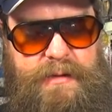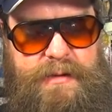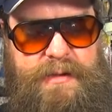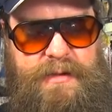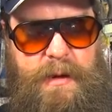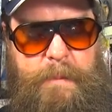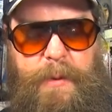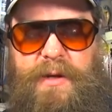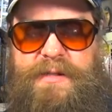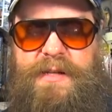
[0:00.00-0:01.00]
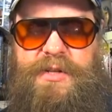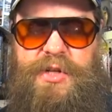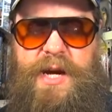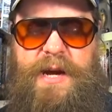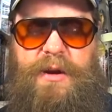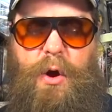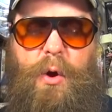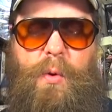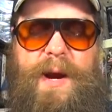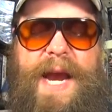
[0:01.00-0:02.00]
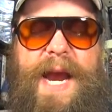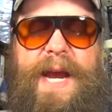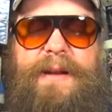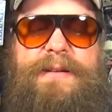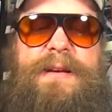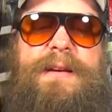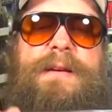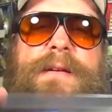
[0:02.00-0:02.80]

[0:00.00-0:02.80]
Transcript: This is a Balsa Shad 08.